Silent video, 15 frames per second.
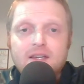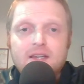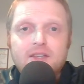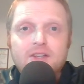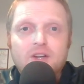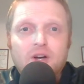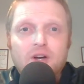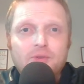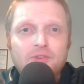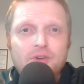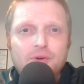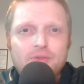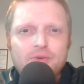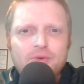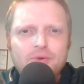I was
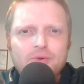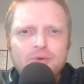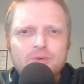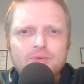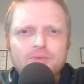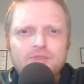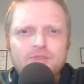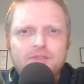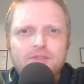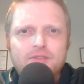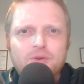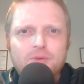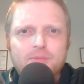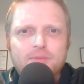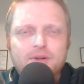going through a
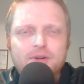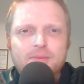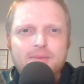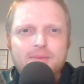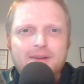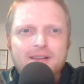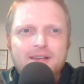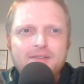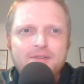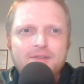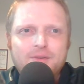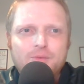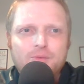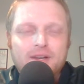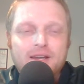difficult period in my life,
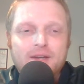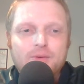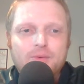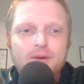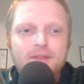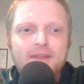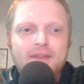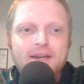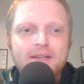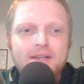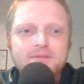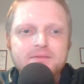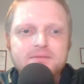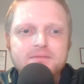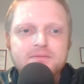and when I read that
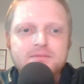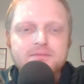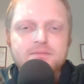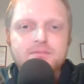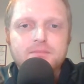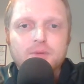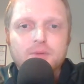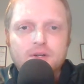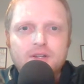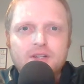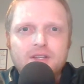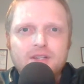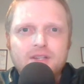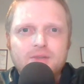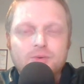book,
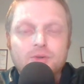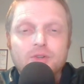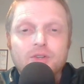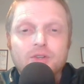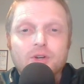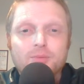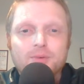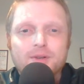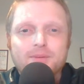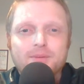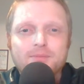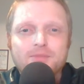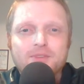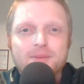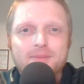it really opened up
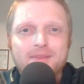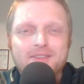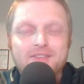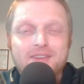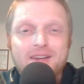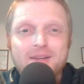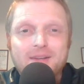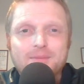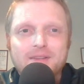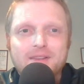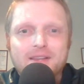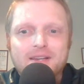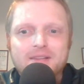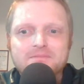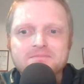something inside of me
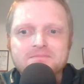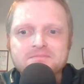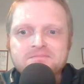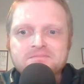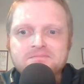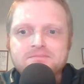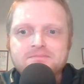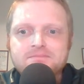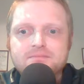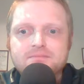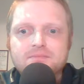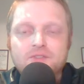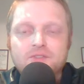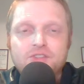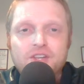that
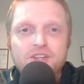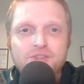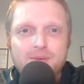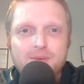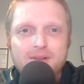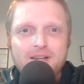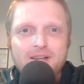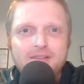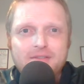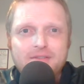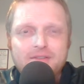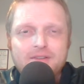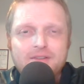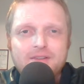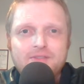changed my life.
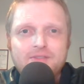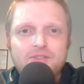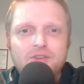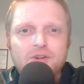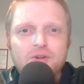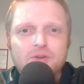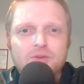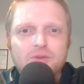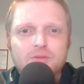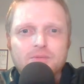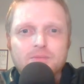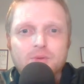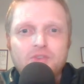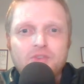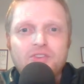So
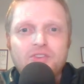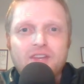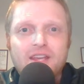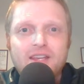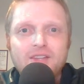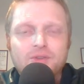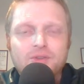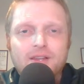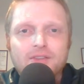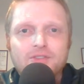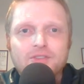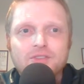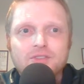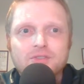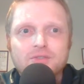books can do that
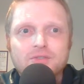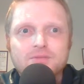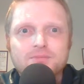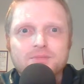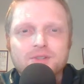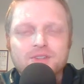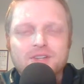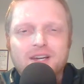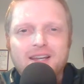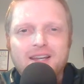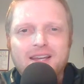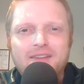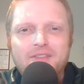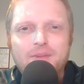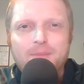to you, but you got to
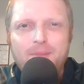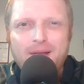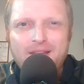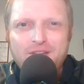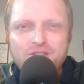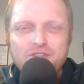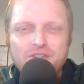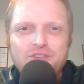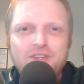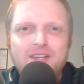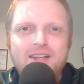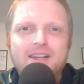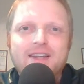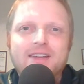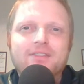have the patience, you
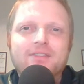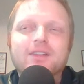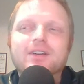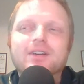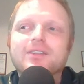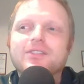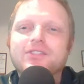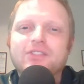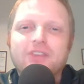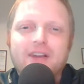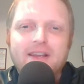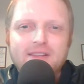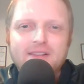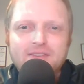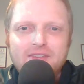got to have the
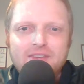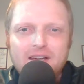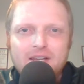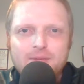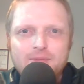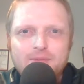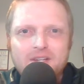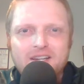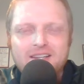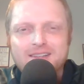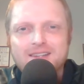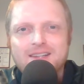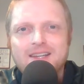silent time, you got to